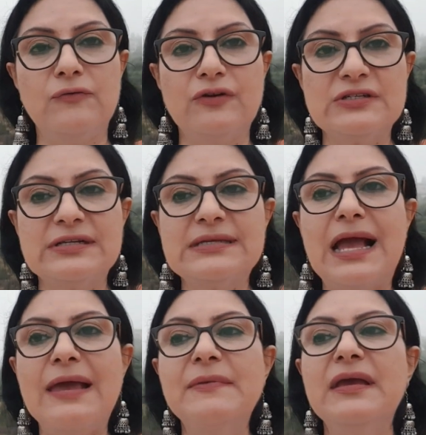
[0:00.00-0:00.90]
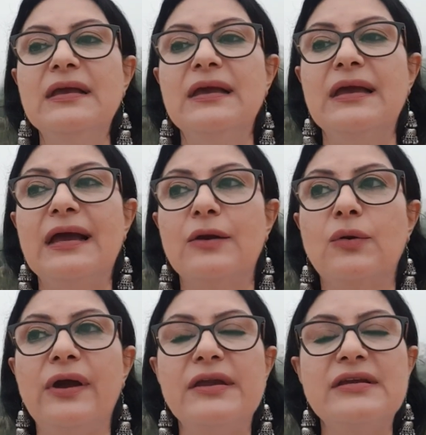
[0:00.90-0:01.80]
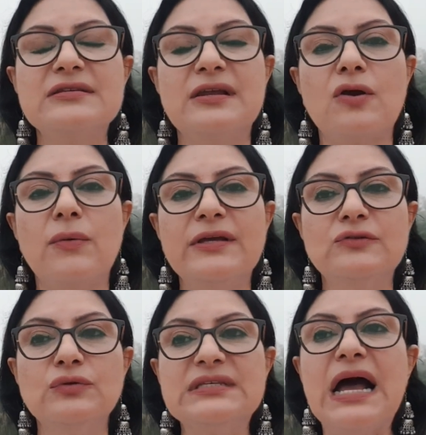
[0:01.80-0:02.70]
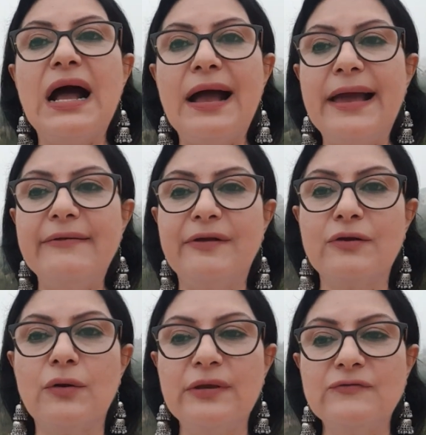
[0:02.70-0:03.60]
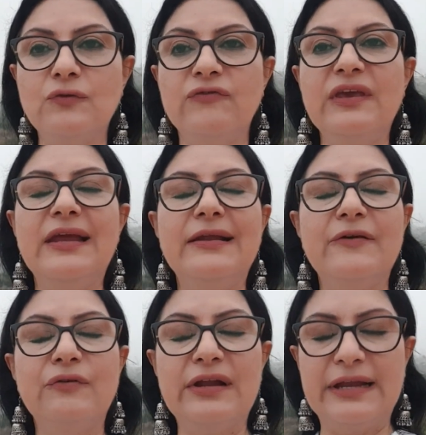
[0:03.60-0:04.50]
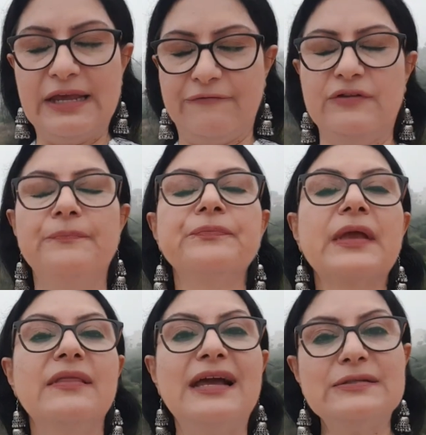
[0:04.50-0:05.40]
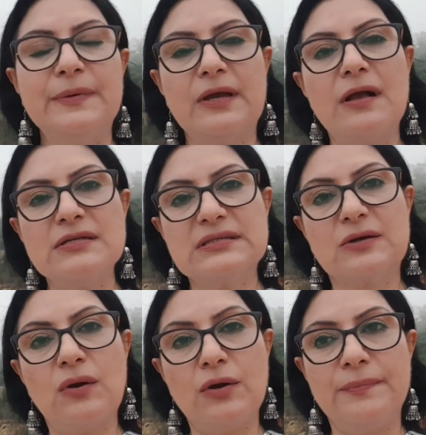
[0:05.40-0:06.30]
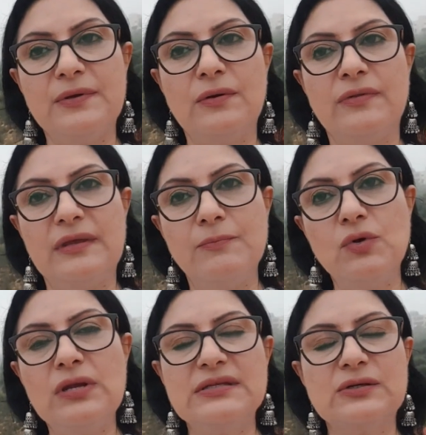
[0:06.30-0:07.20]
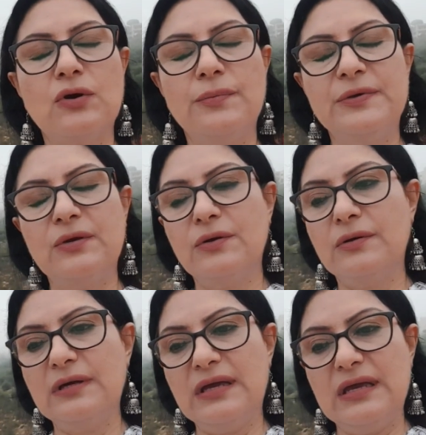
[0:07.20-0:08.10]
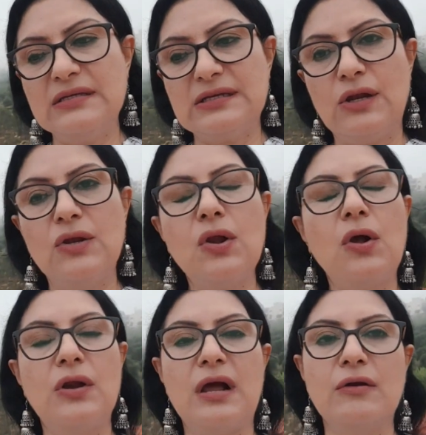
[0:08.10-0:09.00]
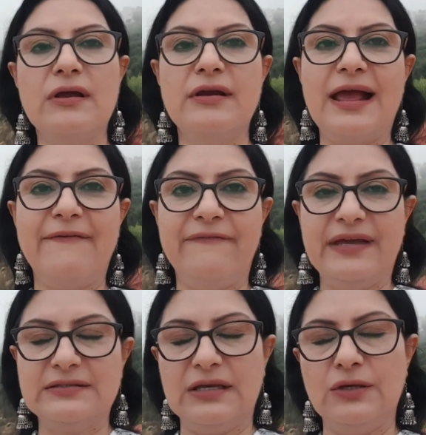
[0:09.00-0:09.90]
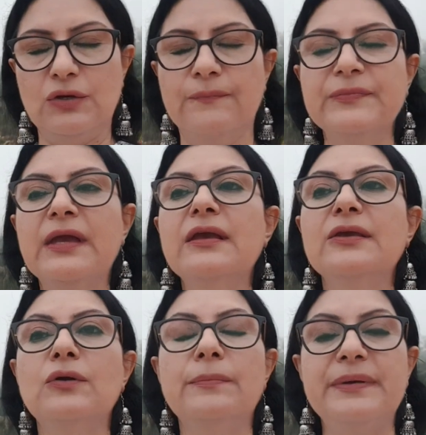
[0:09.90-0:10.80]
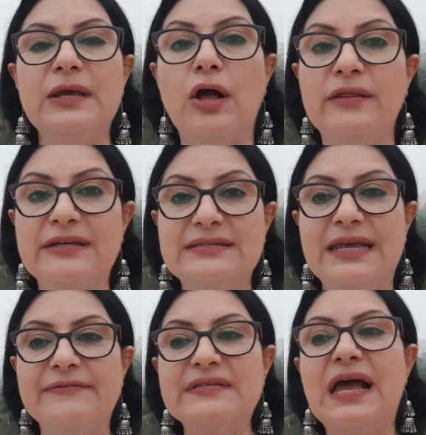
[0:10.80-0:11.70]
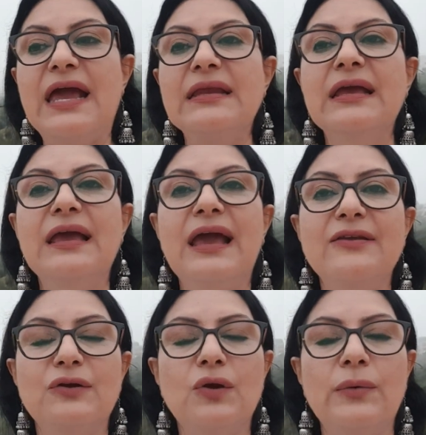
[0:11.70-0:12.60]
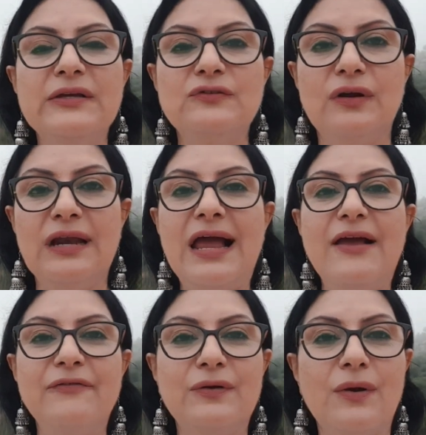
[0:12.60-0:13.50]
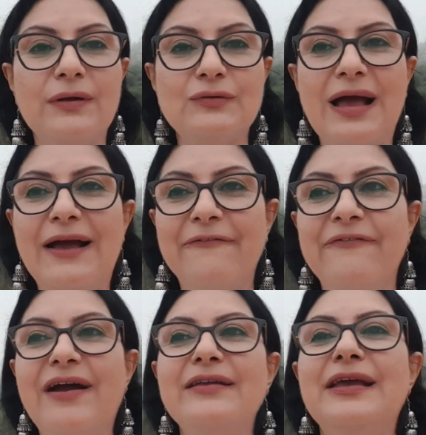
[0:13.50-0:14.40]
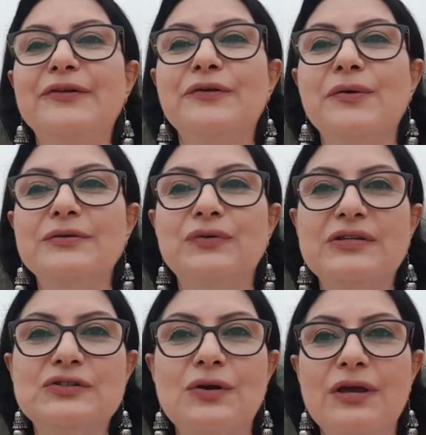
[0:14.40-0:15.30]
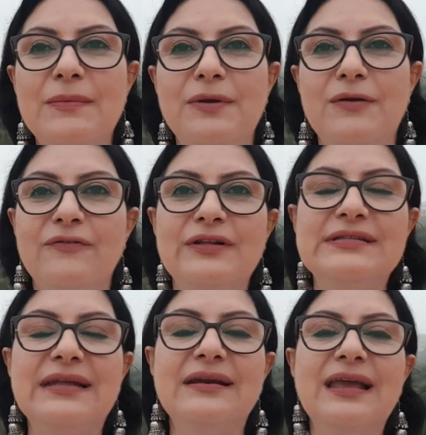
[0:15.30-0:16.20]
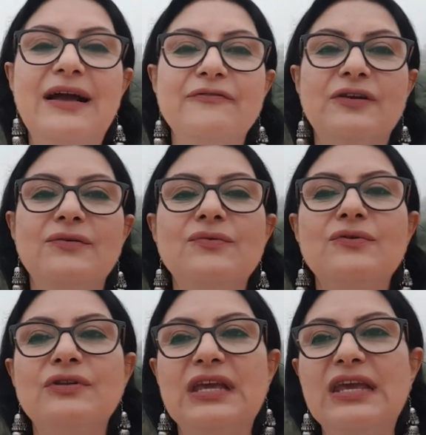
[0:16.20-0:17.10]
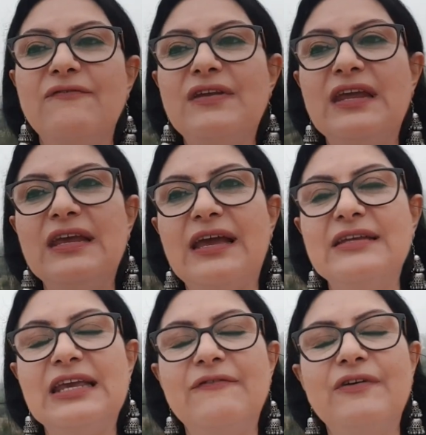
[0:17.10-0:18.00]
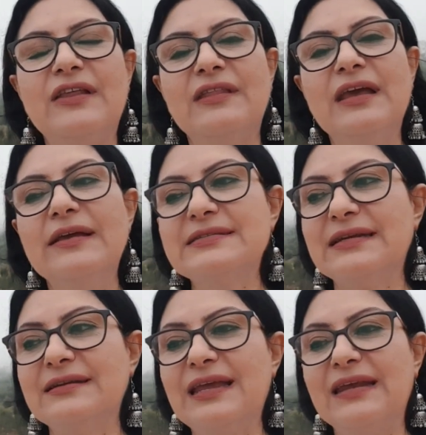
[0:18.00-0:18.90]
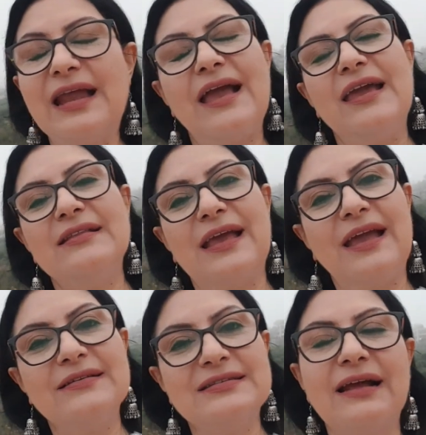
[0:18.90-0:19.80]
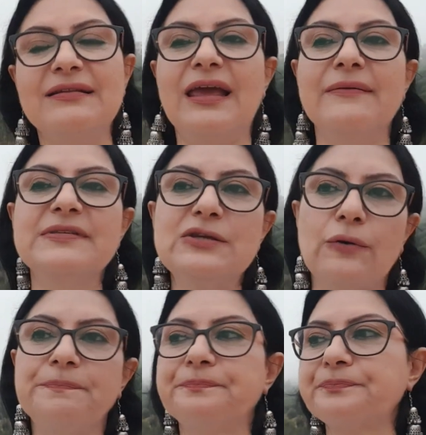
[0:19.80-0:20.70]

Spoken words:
universal time, Aquarians are going to sigh, they're going to feel relieved. That's because Scorpio, the moon in Scorpio, is no longer affecting you. You'll be on the safe side and you're going to laugh, you're going to have fun, and you're going to enjoy a beautiful Saturday afternoon, evening, and even Saturday night and Sunday. So,